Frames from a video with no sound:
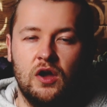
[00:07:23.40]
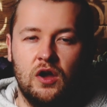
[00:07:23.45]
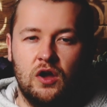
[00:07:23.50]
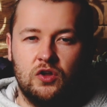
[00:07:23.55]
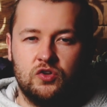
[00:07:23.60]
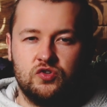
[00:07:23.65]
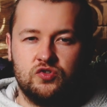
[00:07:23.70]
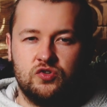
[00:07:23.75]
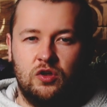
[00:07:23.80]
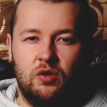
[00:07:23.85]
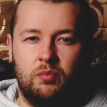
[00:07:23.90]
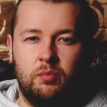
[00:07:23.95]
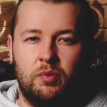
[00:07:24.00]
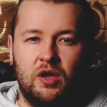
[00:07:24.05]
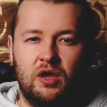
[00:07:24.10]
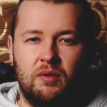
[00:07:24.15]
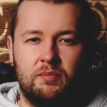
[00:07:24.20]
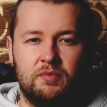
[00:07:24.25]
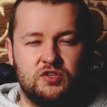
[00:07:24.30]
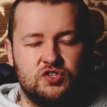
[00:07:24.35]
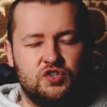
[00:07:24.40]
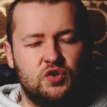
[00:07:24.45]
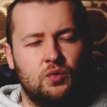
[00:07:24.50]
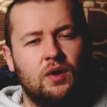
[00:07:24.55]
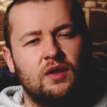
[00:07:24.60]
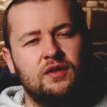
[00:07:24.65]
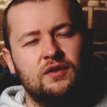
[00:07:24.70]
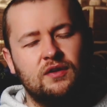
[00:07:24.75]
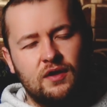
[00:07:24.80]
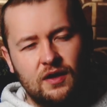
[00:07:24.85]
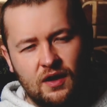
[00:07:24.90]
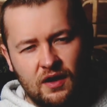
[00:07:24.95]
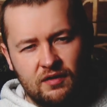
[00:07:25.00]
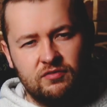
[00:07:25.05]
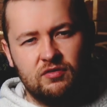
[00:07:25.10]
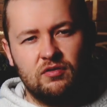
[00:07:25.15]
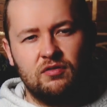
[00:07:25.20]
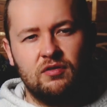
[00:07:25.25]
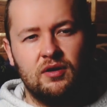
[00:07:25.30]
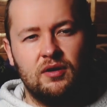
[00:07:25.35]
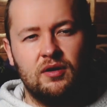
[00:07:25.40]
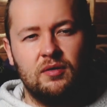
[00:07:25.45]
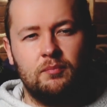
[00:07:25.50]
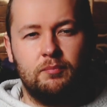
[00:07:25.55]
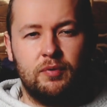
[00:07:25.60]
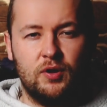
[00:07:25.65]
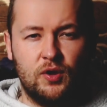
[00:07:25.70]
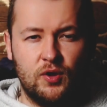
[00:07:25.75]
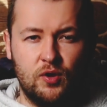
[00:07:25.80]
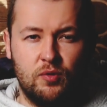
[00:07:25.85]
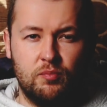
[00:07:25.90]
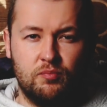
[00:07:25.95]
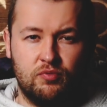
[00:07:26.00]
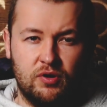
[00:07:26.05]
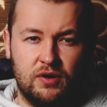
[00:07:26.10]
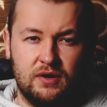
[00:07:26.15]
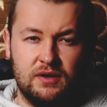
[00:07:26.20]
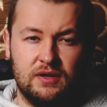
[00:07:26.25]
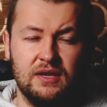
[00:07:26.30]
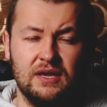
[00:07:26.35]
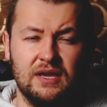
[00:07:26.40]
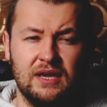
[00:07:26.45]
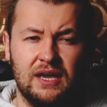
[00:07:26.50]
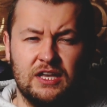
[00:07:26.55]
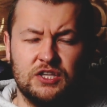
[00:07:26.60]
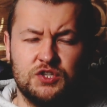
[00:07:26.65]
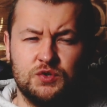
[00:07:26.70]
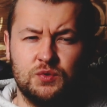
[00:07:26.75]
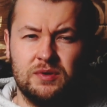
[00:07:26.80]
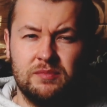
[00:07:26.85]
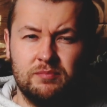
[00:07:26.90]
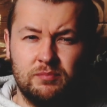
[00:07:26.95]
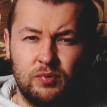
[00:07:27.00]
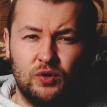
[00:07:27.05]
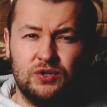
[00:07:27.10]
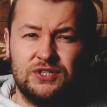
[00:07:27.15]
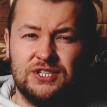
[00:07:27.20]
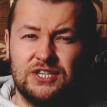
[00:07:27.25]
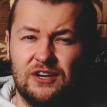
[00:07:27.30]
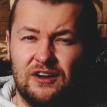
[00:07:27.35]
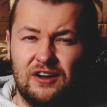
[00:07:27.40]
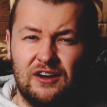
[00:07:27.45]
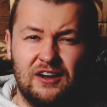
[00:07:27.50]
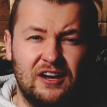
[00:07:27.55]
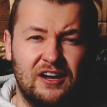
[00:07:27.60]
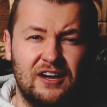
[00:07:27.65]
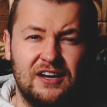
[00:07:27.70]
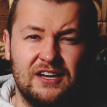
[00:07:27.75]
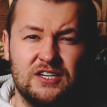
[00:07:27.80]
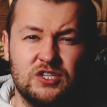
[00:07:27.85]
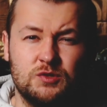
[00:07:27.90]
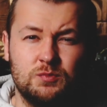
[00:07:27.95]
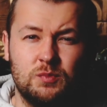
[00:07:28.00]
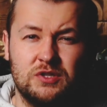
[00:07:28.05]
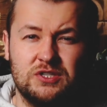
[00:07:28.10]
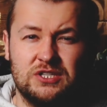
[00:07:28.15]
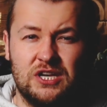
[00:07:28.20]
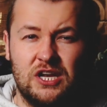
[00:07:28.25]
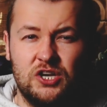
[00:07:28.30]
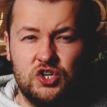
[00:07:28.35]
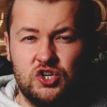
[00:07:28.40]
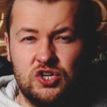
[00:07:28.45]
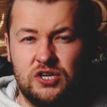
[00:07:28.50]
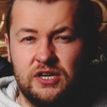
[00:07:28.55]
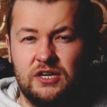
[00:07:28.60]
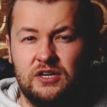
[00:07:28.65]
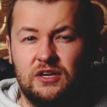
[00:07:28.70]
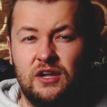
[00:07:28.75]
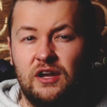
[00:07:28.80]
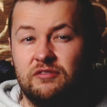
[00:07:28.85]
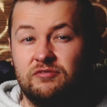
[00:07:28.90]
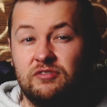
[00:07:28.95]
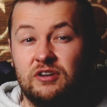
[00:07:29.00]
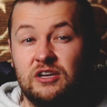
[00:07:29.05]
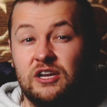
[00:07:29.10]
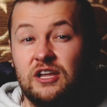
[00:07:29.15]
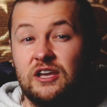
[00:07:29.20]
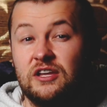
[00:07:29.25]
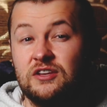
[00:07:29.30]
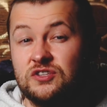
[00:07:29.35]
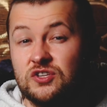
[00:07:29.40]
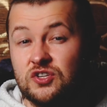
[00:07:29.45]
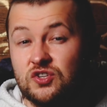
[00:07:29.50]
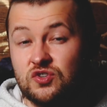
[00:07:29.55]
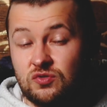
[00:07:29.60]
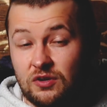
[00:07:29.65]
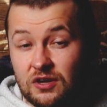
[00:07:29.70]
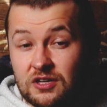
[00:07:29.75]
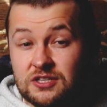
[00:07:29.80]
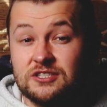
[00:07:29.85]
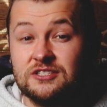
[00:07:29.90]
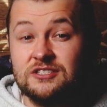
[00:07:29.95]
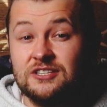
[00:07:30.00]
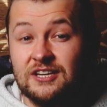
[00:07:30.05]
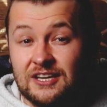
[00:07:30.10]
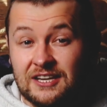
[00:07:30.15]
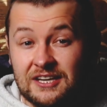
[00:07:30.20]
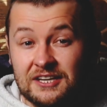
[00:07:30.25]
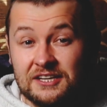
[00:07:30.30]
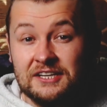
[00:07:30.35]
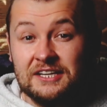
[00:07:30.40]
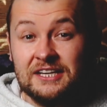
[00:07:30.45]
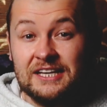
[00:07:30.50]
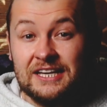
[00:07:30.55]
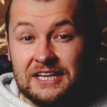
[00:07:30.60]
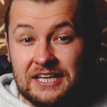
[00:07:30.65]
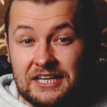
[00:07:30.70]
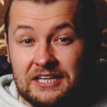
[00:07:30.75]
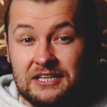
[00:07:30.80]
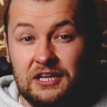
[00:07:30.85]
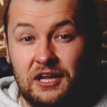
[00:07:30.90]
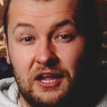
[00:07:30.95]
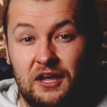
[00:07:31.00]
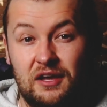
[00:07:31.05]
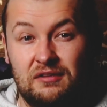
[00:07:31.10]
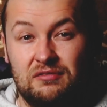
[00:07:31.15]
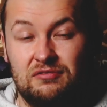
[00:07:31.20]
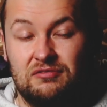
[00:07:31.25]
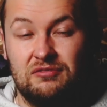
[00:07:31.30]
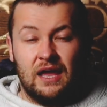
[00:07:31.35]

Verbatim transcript: our true purpose, to uncover our blueprint, and to embody our highest potential in life and learn to trust in life.